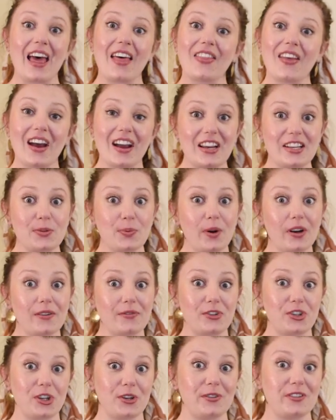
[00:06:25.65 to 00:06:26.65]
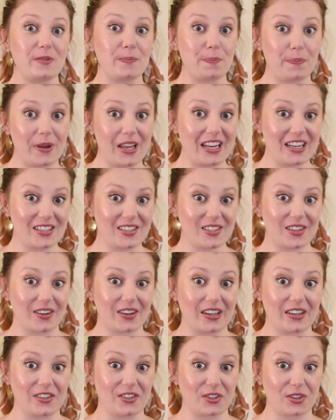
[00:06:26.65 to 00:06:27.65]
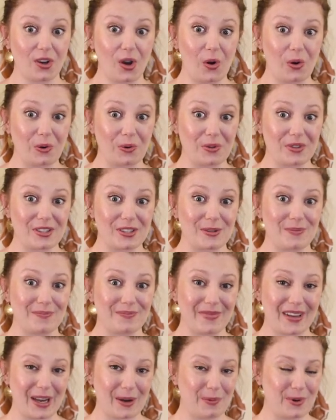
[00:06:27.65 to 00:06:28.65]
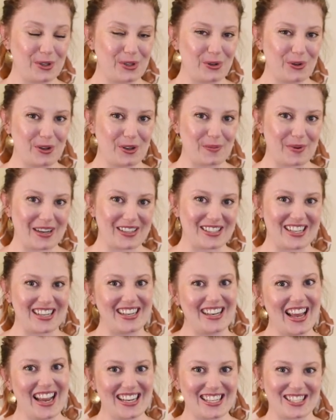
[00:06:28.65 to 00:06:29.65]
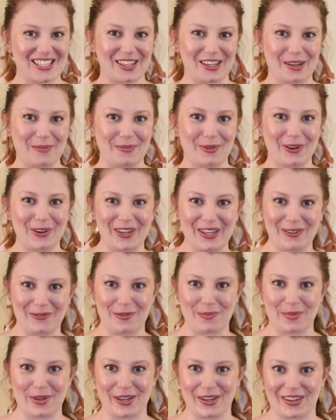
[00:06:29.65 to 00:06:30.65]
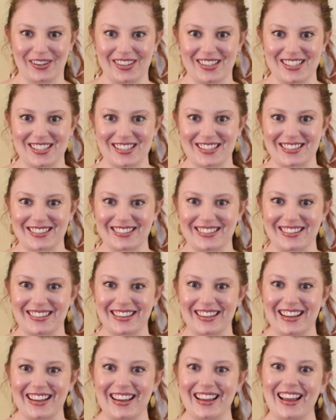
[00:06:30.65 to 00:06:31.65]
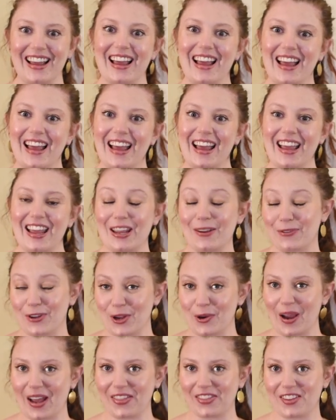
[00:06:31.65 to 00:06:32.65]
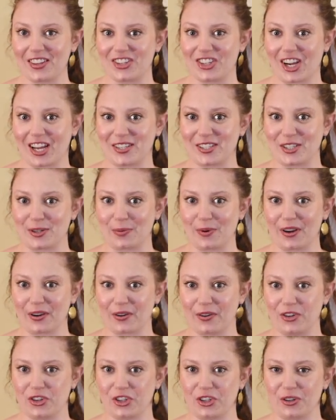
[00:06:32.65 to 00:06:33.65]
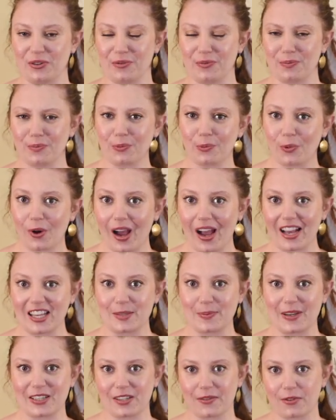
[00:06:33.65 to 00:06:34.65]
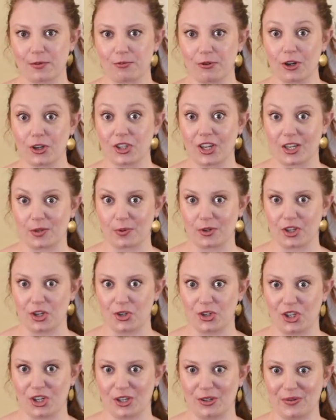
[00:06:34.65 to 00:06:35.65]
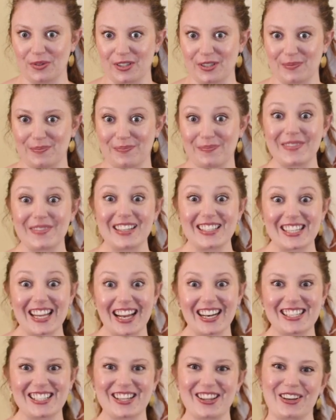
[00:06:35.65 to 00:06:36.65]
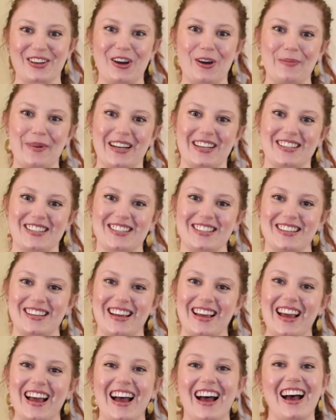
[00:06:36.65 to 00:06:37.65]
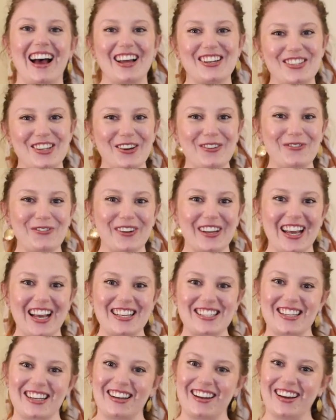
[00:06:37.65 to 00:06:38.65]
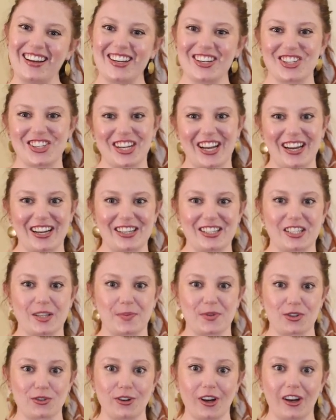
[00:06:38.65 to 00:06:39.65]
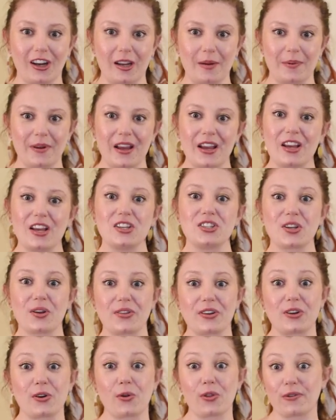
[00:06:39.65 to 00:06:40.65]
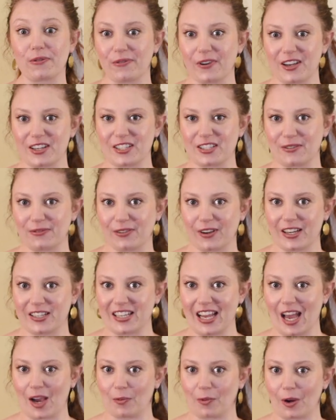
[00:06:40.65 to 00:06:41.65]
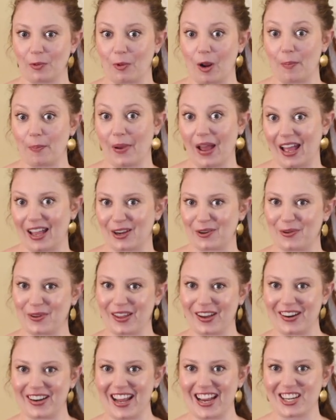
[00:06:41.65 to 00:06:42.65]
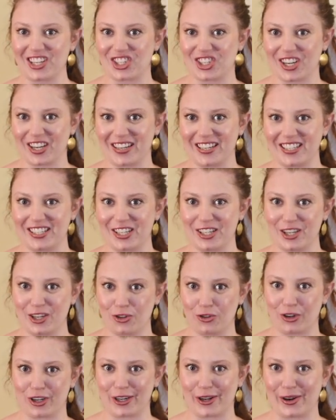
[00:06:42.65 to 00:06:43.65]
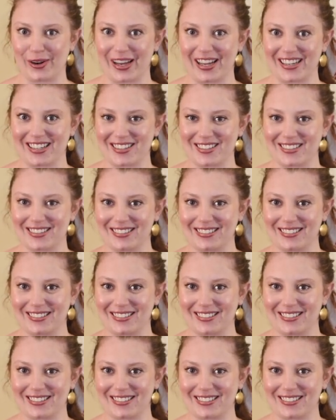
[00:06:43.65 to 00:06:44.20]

That is one of DUNE's big science goals, and we'll talk about it next time on Even Bananas. If you had the chance to work on June, what aspect of the project would you choose? Tell us in the comments. And don't forget to like, share, and subscribe so that you're the first to find out when we're back with our next journey to neutrino land.